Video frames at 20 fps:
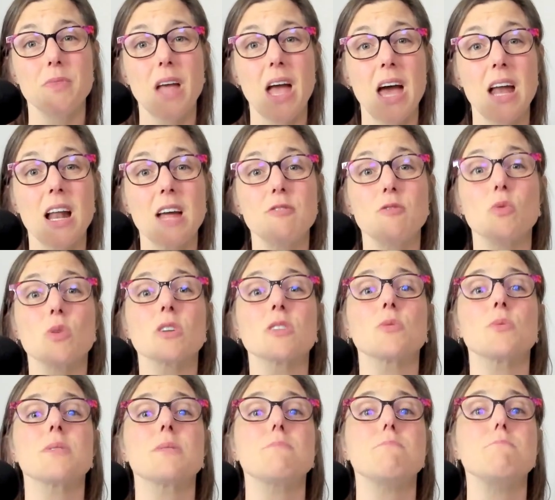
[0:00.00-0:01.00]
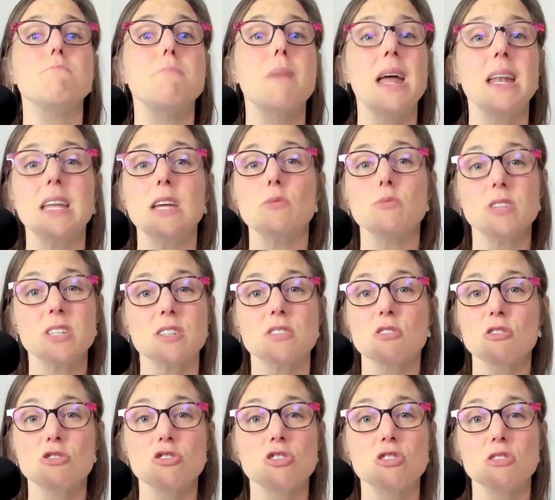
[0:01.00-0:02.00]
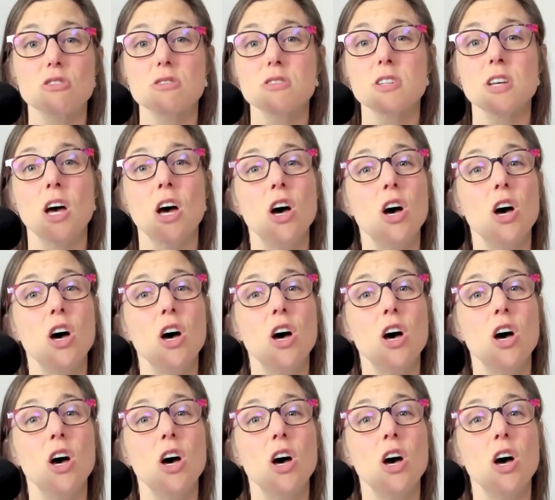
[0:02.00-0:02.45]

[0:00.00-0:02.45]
And I've worked with many researchers